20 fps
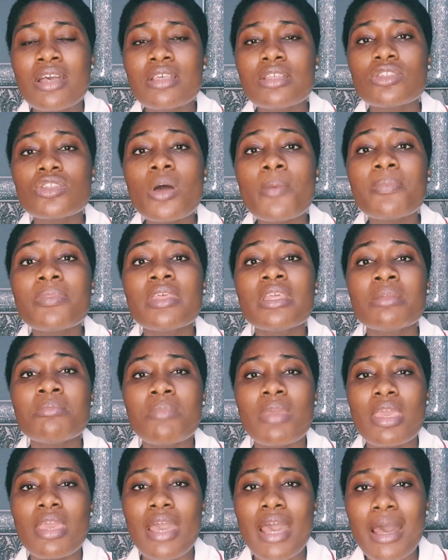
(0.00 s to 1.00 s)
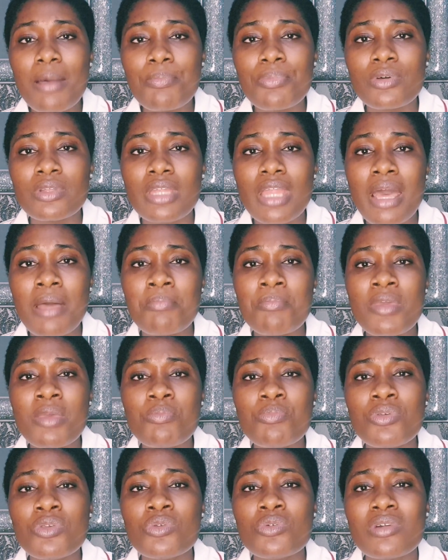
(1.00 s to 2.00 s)
Something may happen and
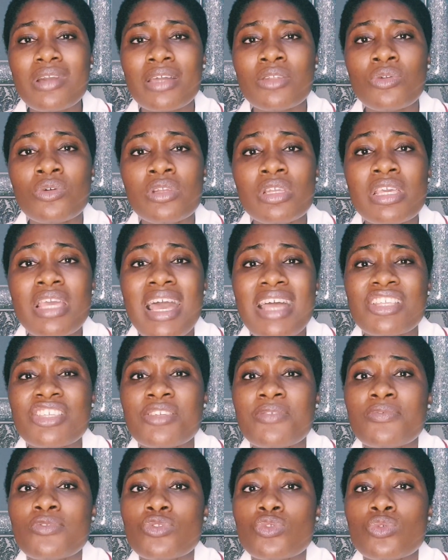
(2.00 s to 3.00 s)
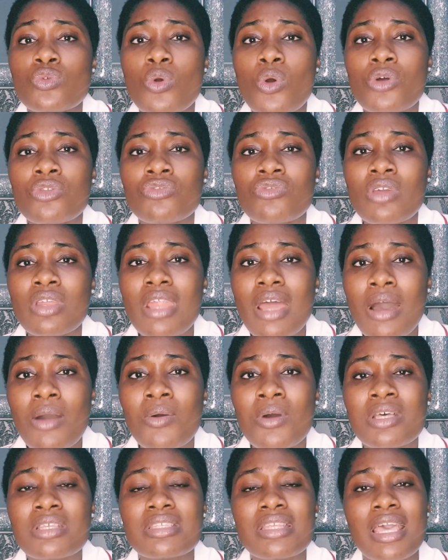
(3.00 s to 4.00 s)
maybe you can only achieve 200
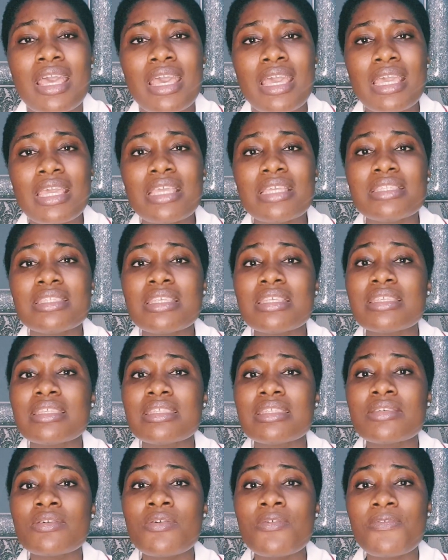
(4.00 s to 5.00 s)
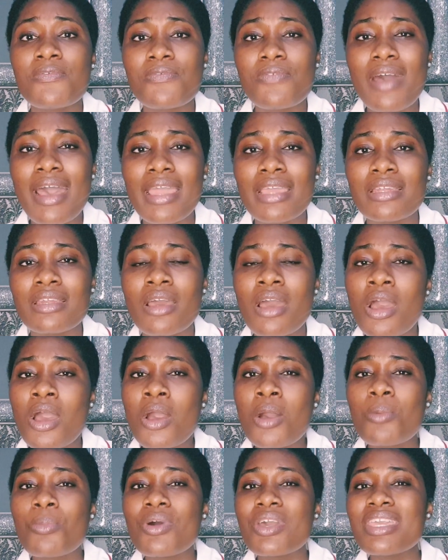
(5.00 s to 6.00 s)
hours. It is still fine,
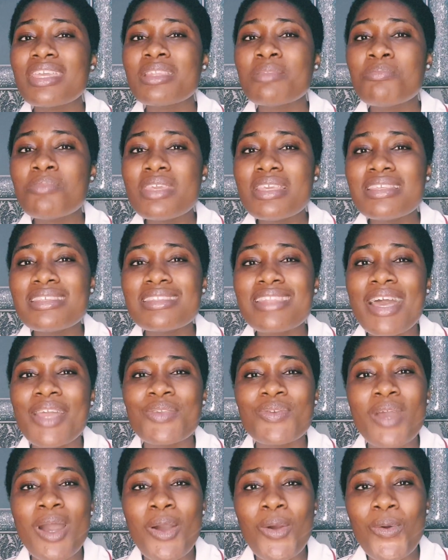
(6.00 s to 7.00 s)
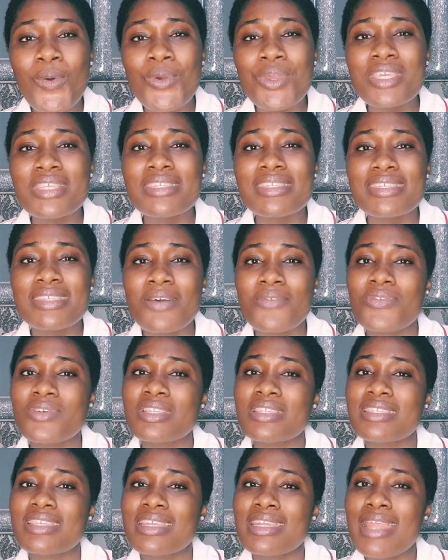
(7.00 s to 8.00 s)
but it means that you are owing
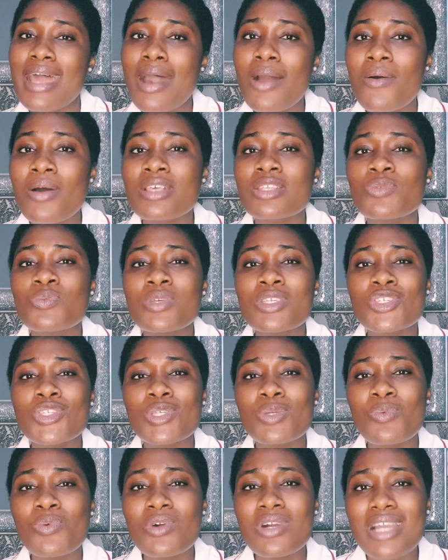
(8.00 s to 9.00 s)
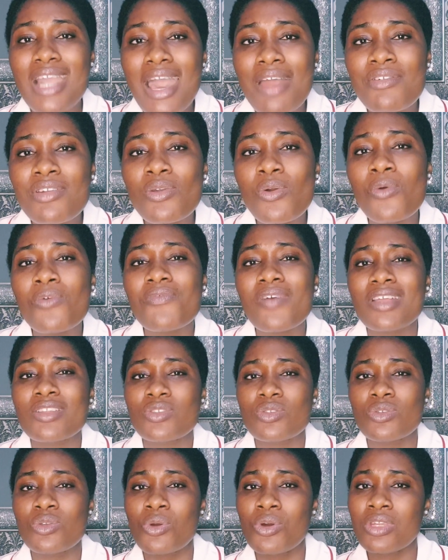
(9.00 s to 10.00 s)
17 hours, which you will carry over
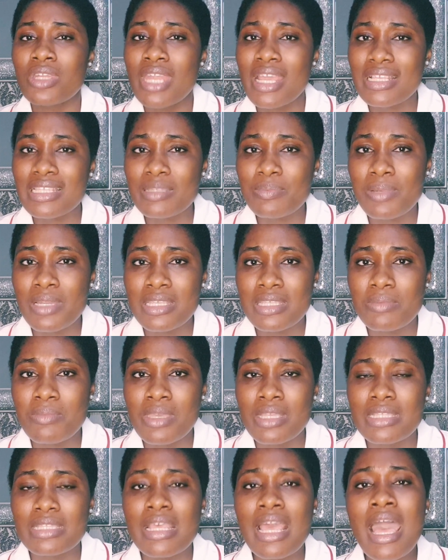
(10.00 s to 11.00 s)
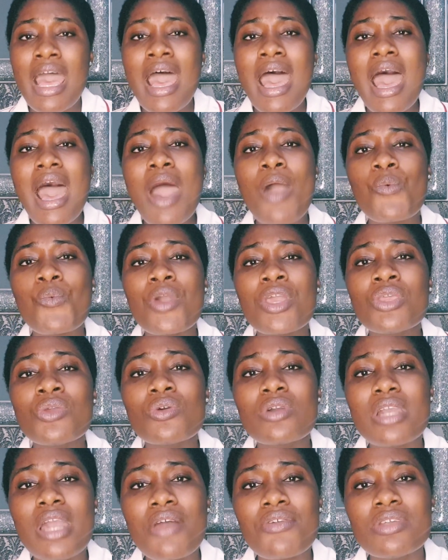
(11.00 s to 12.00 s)
to your next placement. And when you
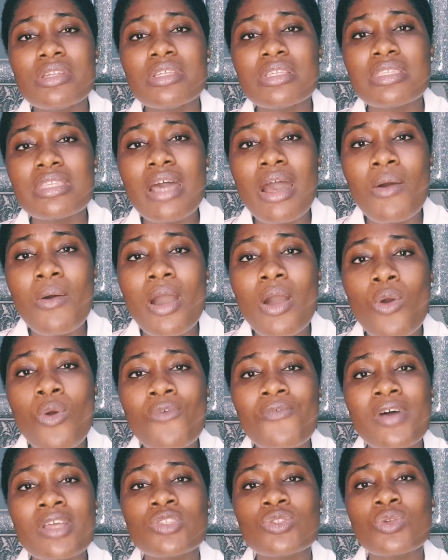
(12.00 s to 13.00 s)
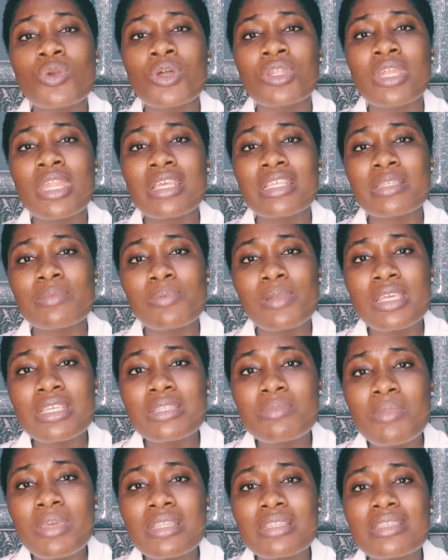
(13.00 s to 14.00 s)
carry this hour over to your next
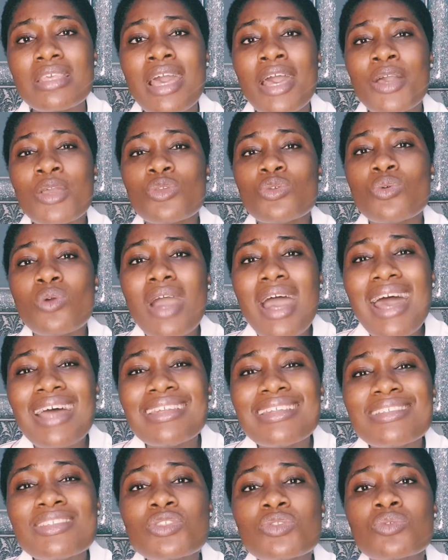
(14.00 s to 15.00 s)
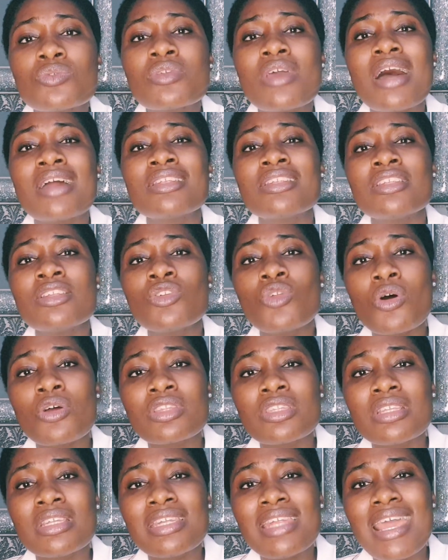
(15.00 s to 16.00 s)
placement, you add it to
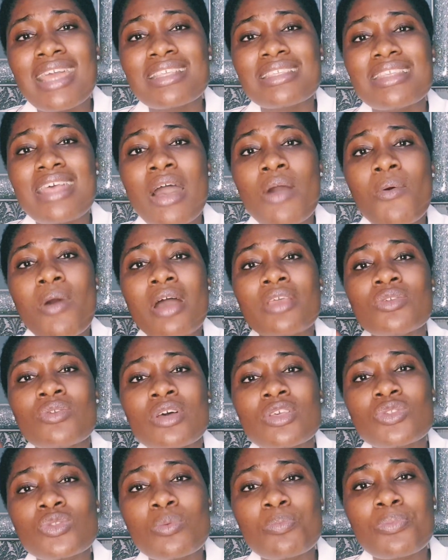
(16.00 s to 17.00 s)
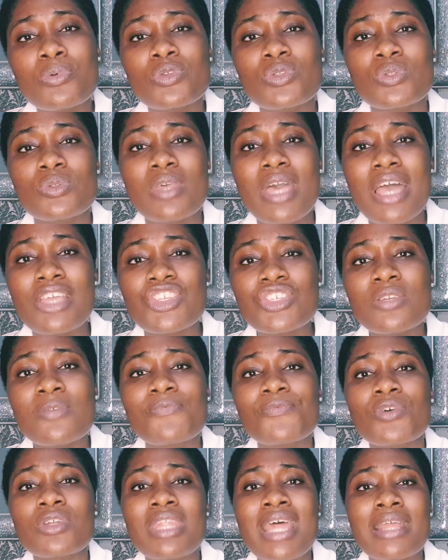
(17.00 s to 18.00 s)
the next hour you are supposed to
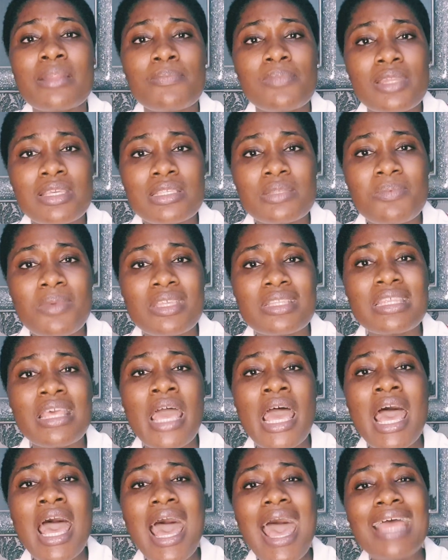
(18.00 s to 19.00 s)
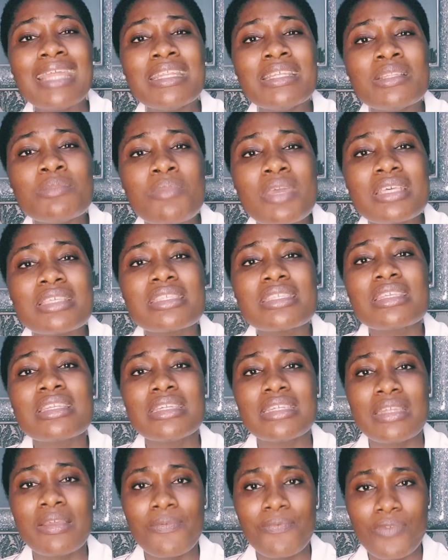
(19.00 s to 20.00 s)
achieve for that placement, and it makes
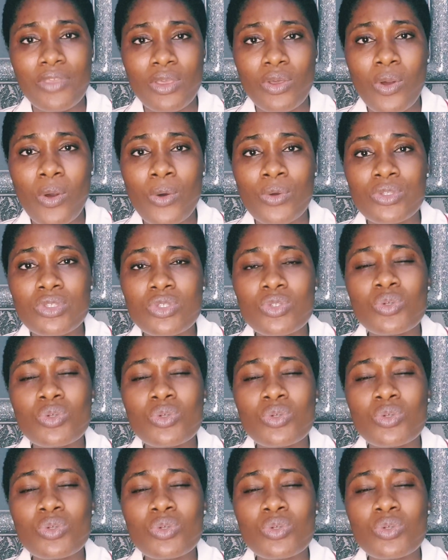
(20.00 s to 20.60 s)
it difficult.